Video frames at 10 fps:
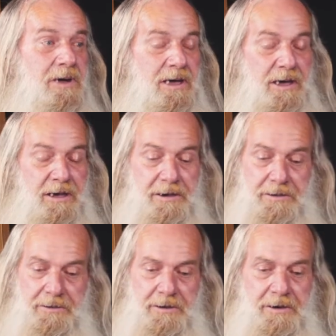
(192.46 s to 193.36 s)

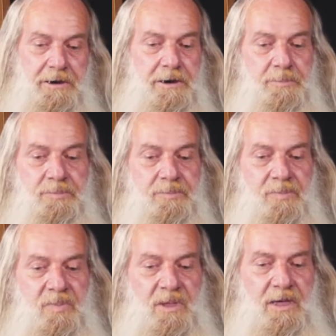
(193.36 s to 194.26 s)
And... Uh,
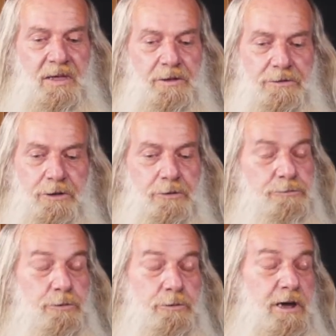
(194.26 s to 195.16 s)
don't
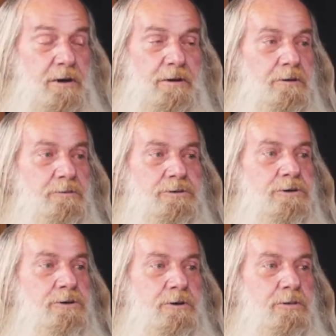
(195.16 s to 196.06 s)
turn down loads.
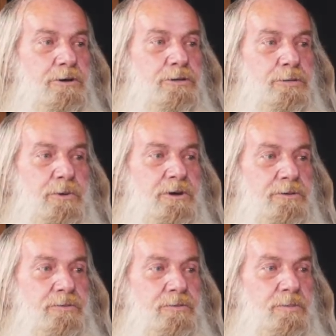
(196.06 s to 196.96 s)
You know, these
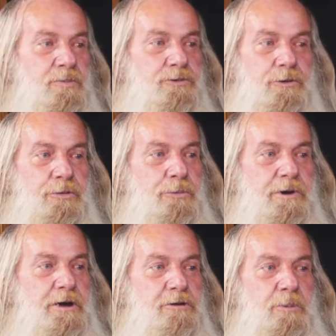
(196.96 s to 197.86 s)
three, two,
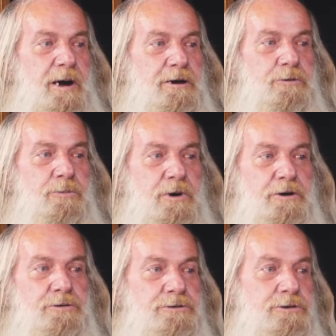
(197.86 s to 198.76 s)
three hundred mile
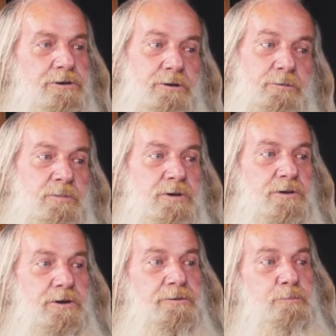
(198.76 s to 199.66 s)
runs, you know,
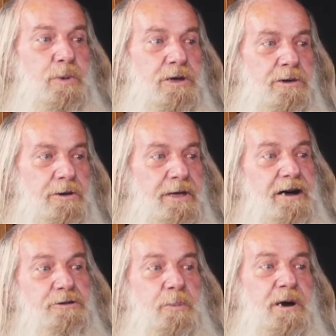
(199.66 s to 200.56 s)
can be a
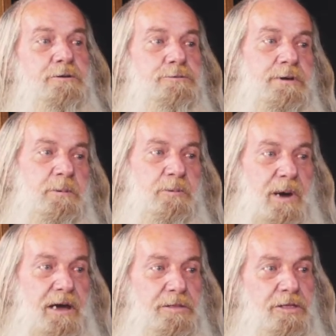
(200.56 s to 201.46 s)
thousand miles coming
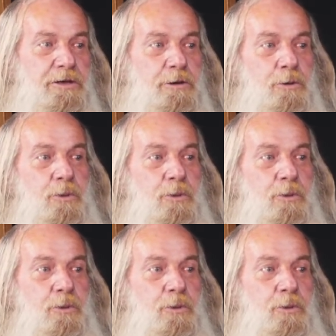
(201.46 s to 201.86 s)
back the other